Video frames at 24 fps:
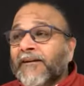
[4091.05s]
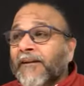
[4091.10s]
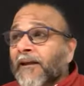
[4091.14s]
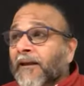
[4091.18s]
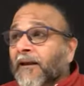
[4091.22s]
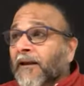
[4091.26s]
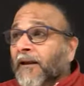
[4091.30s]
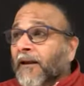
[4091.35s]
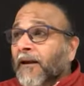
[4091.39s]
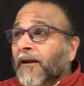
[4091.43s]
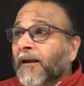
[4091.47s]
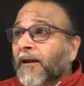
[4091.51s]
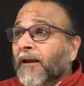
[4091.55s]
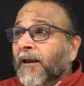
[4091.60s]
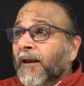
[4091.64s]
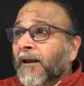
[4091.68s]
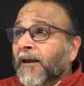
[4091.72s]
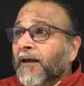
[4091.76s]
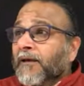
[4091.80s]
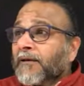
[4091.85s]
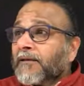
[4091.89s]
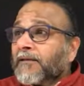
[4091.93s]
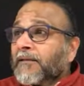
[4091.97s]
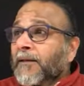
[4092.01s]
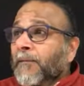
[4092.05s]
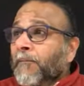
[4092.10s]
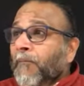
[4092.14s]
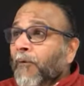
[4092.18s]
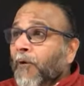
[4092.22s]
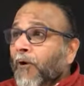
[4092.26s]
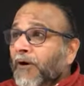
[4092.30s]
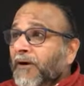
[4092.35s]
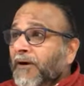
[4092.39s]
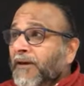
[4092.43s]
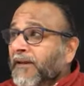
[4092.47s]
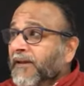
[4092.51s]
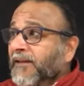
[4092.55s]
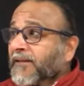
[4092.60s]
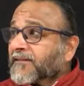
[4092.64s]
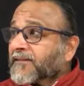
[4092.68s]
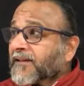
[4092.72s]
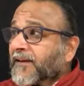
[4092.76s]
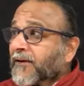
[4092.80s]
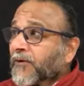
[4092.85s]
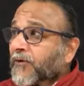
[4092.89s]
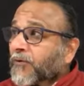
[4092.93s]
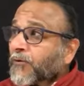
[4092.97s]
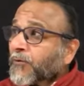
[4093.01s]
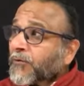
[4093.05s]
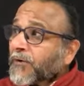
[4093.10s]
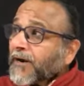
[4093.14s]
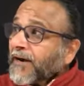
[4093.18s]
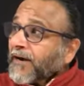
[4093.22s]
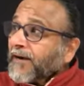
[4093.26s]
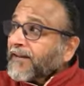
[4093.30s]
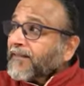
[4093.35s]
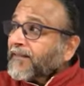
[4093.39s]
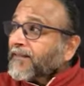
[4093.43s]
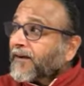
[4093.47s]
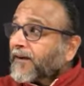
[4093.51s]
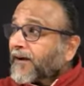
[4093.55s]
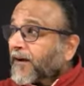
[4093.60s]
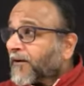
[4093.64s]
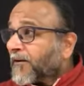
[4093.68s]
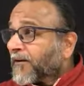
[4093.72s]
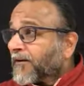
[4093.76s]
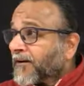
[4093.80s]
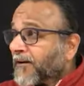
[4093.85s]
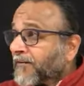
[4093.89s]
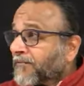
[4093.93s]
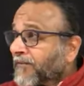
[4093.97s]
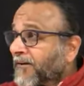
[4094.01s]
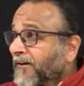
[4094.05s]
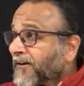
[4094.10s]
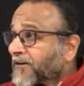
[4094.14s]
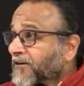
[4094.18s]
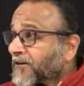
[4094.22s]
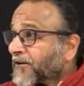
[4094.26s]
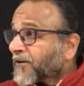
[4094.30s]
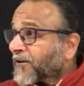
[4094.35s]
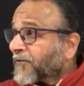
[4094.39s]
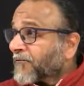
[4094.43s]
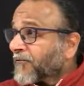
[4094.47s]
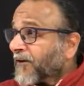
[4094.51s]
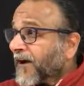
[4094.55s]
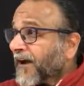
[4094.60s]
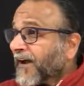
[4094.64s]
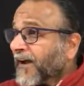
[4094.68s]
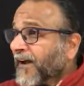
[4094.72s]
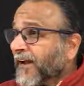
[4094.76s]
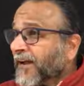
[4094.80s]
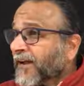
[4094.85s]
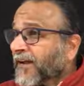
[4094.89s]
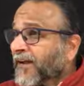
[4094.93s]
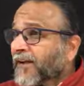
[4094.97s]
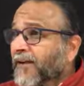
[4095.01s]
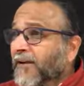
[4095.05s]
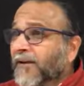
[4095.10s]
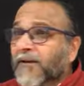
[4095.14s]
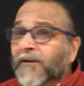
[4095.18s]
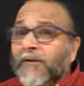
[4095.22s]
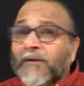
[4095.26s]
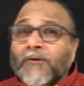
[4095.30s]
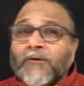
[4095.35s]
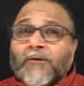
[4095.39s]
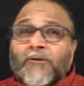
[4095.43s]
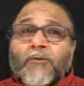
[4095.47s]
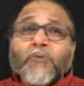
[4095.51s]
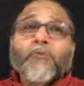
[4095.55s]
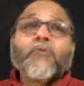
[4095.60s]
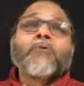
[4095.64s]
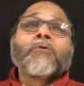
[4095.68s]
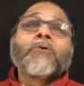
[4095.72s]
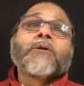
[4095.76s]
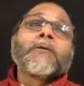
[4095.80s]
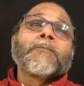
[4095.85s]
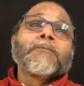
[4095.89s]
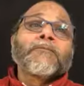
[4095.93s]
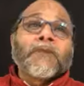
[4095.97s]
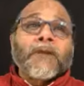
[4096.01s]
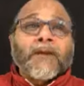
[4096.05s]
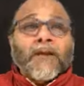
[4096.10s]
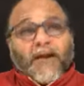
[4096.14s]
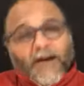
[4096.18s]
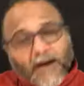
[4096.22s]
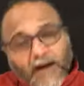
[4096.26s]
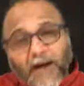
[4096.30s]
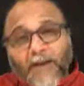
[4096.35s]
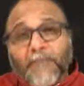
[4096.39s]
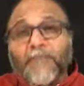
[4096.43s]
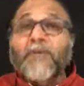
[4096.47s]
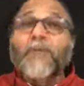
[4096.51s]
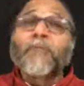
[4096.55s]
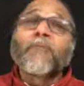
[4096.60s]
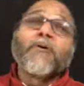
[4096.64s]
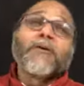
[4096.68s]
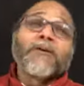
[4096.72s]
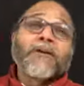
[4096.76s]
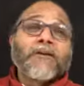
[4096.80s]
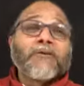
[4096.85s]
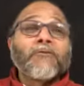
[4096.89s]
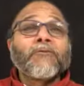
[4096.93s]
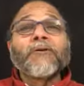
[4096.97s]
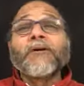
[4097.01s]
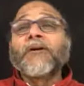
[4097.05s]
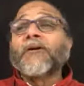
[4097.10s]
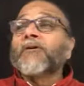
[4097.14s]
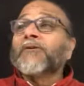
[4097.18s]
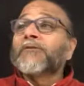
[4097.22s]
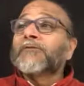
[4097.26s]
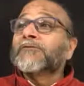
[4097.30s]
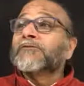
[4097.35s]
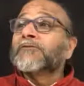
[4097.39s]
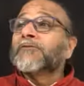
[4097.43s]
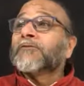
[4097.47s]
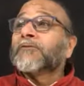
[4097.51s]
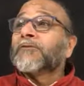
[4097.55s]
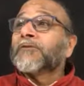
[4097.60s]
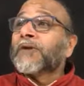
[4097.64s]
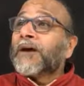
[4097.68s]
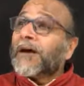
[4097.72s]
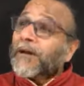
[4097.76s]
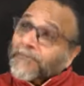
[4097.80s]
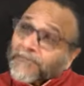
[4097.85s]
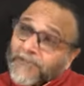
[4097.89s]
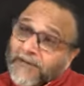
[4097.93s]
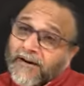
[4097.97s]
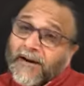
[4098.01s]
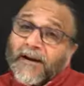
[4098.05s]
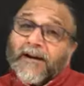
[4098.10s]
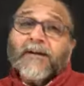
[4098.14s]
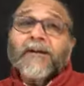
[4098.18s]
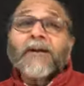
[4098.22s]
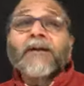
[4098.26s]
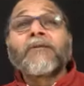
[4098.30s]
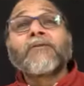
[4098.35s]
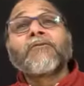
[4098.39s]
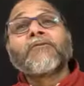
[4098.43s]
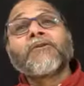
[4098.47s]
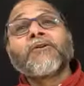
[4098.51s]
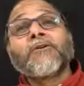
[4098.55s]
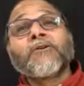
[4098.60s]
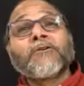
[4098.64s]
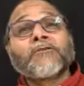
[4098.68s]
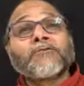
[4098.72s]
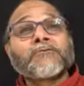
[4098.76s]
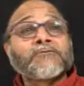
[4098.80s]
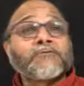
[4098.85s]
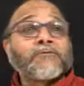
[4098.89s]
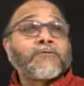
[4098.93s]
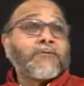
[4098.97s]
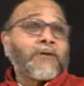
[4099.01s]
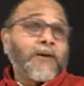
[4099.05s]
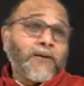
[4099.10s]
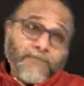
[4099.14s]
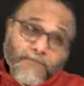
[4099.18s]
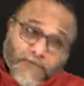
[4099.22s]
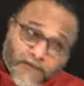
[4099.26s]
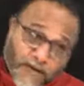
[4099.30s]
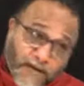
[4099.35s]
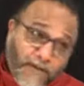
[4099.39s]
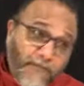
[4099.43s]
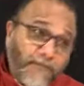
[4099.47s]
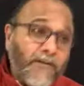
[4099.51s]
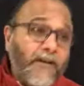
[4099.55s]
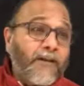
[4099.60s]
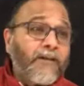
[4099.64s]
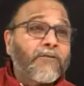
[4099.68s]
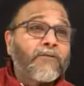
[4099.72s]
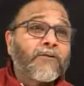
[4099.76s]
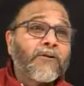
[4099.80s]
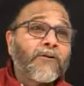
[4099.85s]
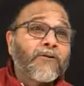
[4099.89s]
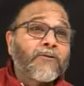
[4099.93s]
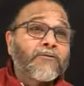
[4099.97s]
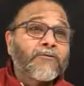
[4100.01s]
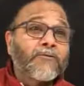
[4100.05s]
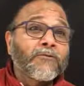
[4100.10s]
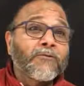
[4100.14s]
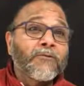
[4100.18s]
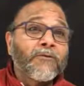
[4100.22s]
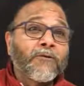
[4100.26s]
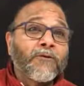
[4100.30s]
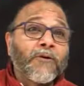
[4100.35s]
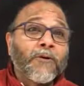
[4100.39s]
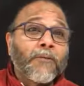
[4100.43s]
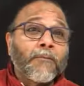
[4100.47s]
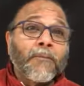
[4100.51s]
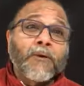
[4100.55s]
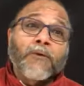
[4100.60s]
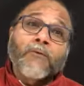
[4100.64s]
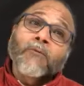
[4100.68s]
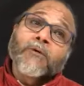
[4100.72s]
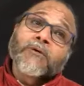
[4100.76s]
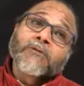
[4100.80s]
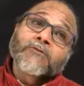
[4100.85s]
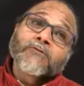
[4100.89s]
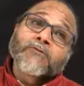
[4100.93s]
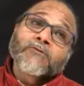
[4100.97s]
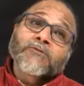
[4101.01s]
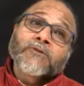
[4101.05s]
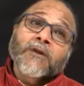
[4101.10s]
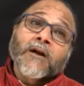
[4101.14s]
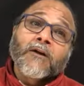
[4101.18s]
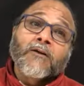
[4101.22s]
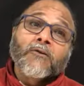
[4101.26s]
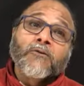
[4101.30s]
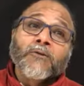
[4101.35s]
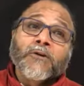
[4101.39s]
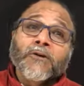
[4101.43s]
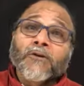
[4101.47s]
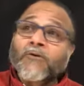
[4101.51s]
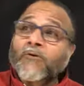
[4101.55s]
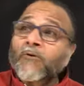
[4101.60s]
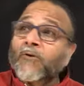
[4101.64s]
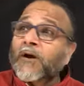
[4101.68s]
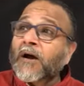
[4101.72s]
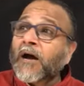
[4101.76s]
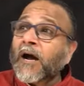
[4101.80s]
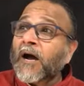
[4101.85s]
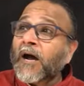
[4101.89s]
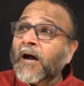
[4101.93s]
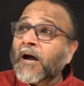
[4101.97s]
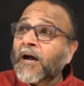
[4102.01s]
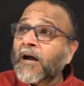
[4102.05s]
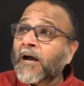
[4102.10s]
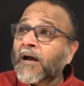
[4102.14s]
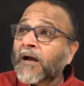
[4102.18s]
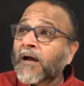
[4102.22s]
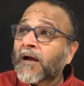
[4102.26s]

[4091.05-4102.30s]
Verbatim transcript: till the body is included in the definition of I, do you keep saying, I am the body today also, I am the right hand today also, I am the left hand today also. But once you start doing yoga,